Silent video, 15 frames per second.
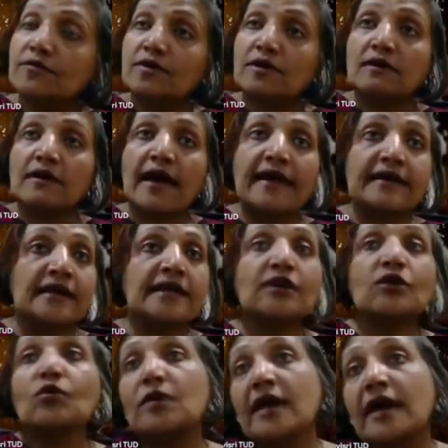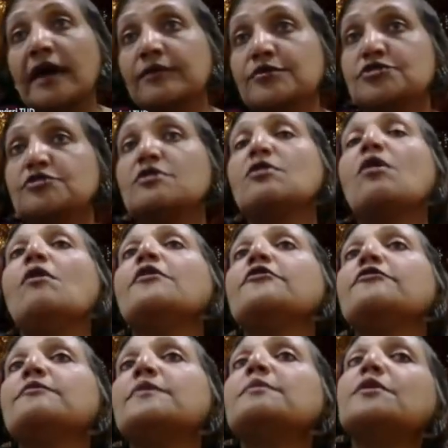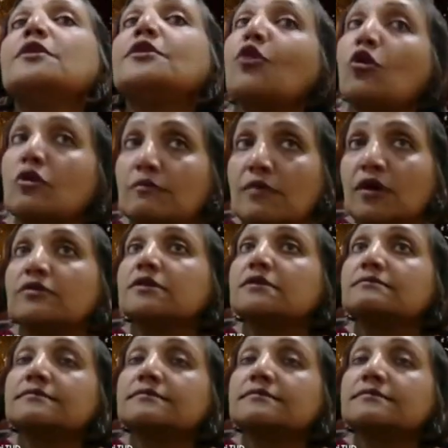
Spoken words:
and E. coli, which a lot of people talk about.